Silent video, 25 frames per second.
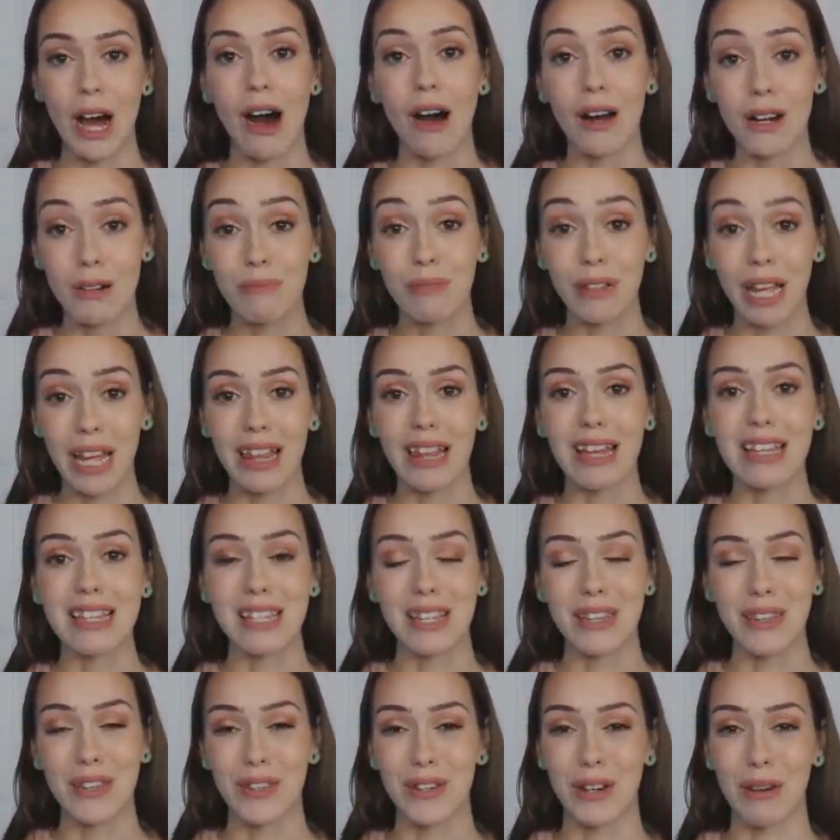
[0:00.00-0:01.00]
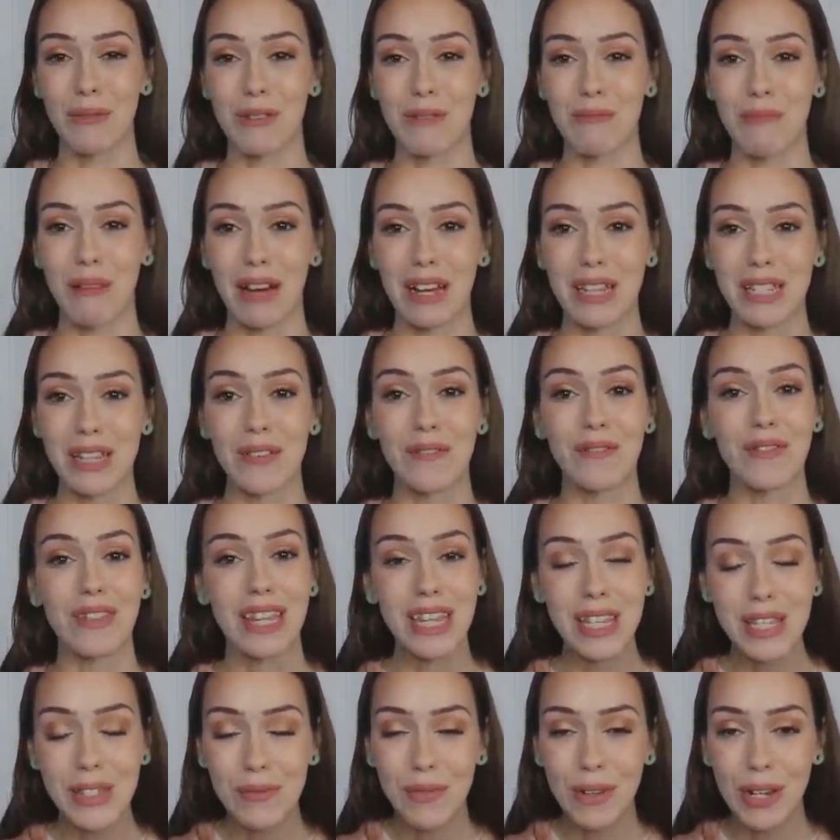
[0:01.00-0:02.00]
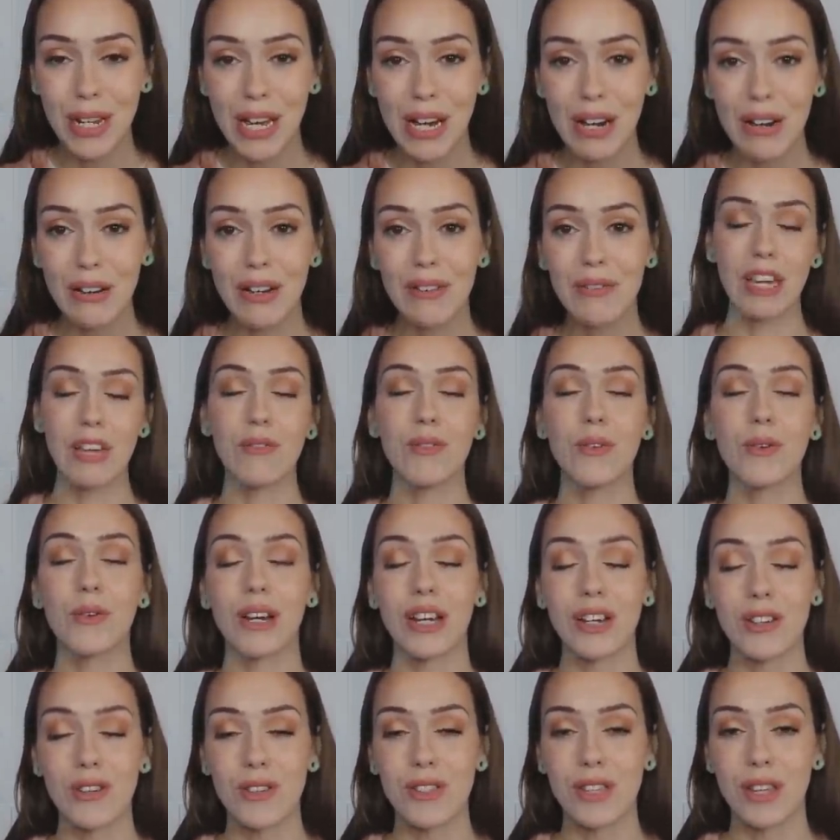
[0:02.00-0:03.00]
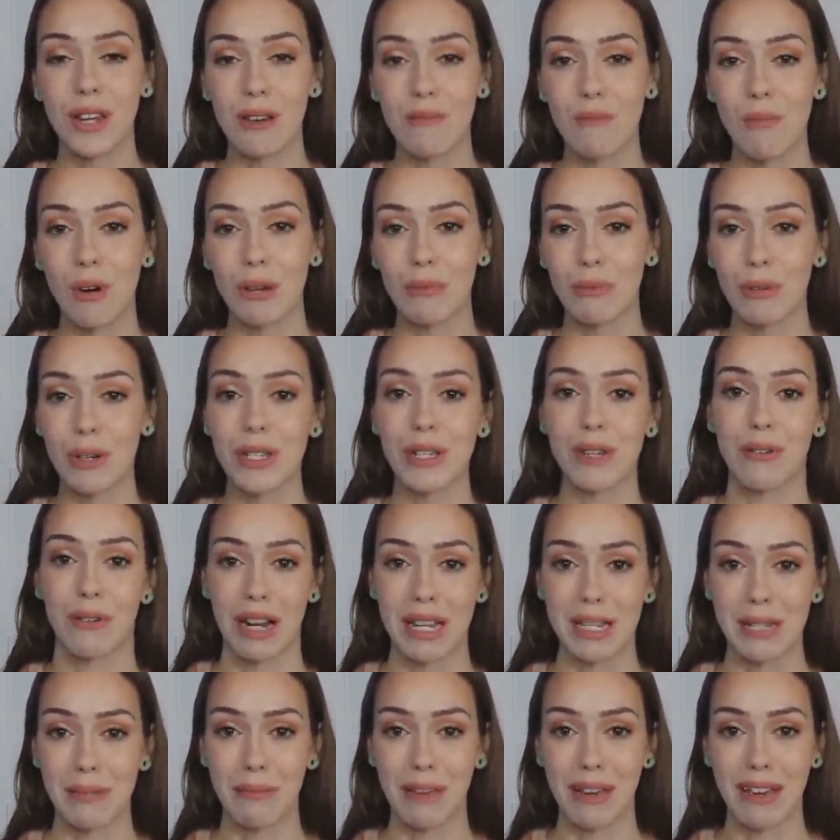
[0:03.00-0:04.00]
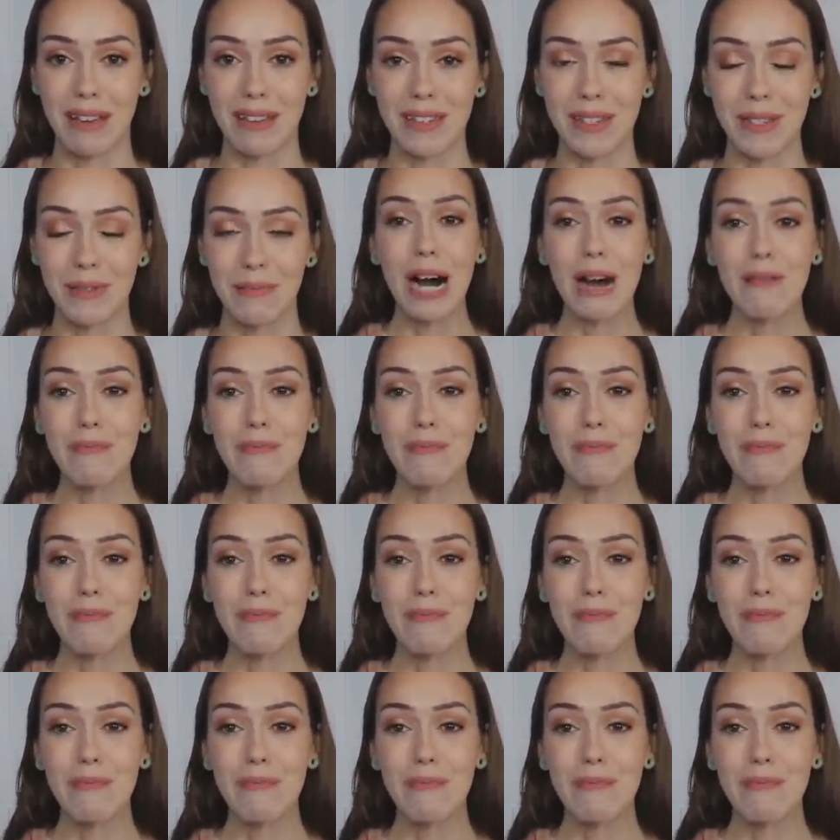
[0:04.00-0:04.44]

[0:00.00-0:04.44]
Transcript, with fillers: on a playlist in the description box of this video if you're interested in more prison recipes.